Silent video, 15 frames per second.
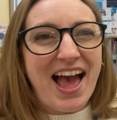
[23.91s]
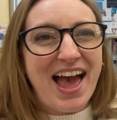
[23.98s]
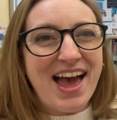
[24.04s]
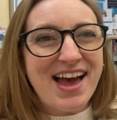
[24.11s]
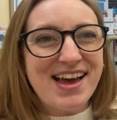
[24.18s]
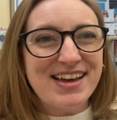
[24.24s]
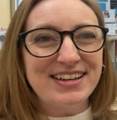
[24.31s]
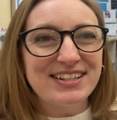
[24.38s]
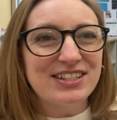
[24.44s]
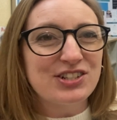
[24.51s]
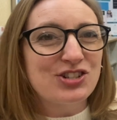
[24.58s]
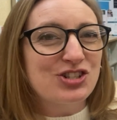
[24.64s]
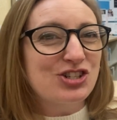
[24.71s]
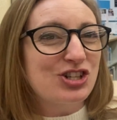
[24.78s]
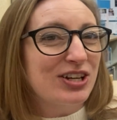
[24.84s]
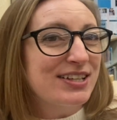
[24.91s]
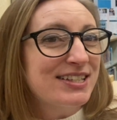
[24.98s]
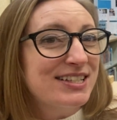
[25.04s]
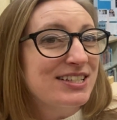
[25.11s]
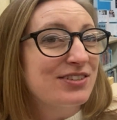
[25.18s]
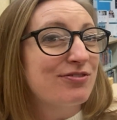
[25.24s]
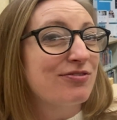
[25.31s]
And
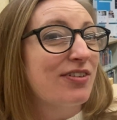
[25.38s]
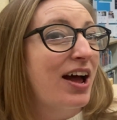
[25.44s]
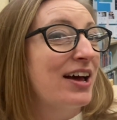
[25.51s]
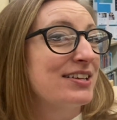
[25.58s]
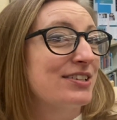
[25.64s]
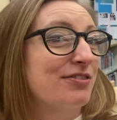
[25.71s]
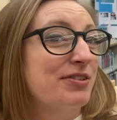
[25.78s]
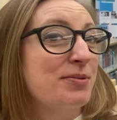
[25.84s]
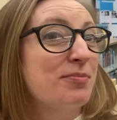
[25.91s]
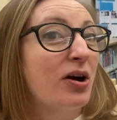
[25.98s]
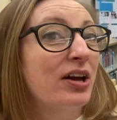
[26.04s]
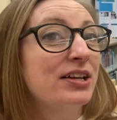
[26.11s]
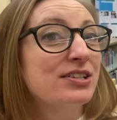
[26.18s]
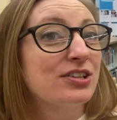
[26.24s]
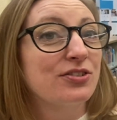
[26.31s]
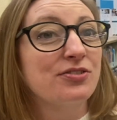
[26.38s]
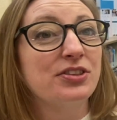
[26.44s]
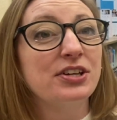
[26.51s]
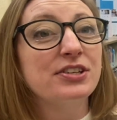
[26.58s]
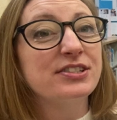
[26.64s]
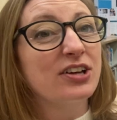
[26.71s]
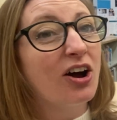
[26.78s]
just to, as a reminder,
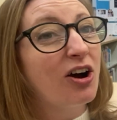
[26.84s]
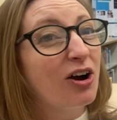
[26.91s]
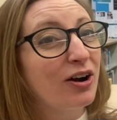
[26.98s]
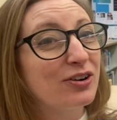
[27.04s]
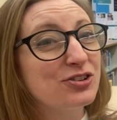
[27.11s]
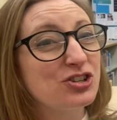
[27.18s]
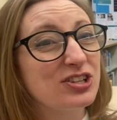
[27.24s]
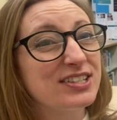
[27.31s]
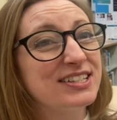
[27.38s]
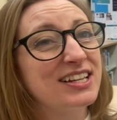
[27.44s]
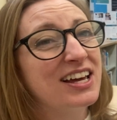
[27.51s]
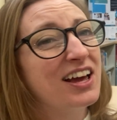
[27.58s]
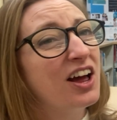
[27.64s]
these are just